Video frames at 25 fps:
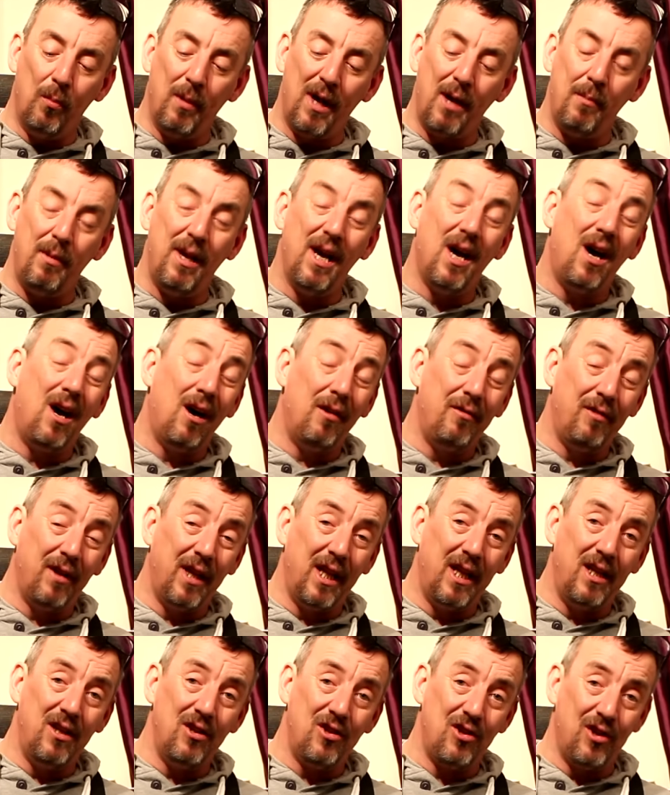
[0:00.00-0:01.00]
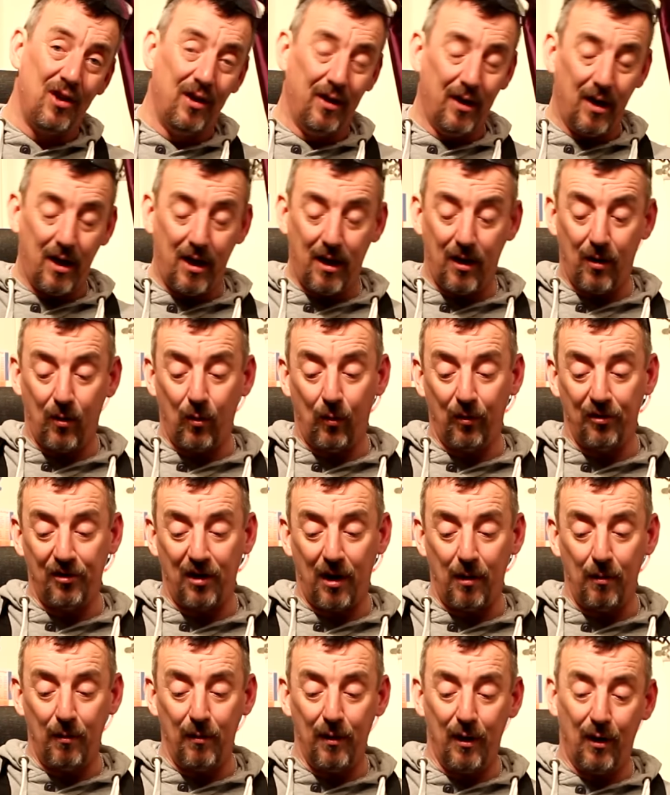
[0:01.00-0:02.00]
maybe half an inch or
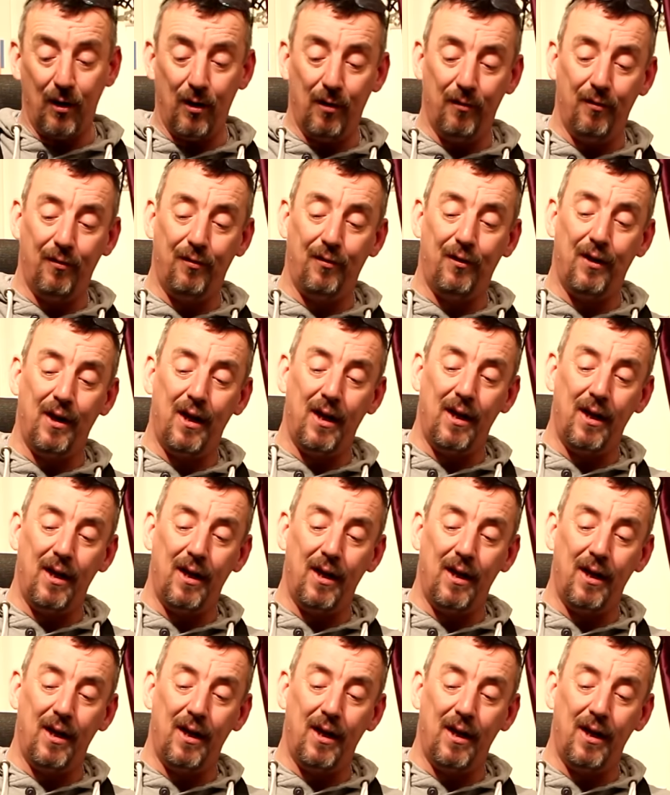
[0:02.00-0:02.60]
so of